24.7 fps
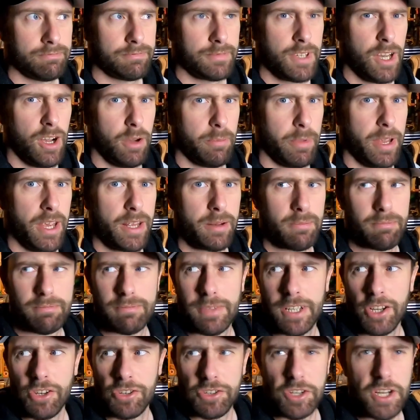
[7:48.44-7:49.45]
Oh man,
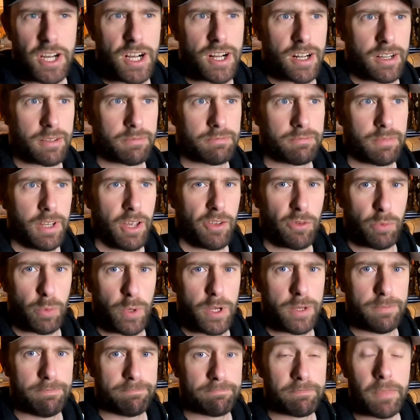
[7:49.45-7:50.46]
it got dark. That was
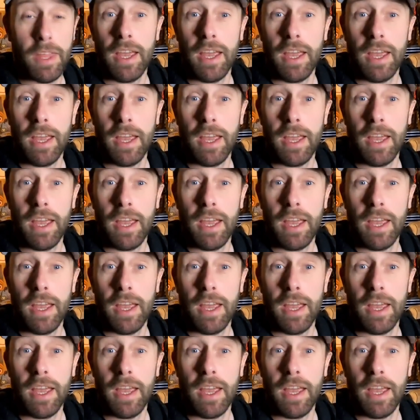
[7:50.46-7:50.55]
weird.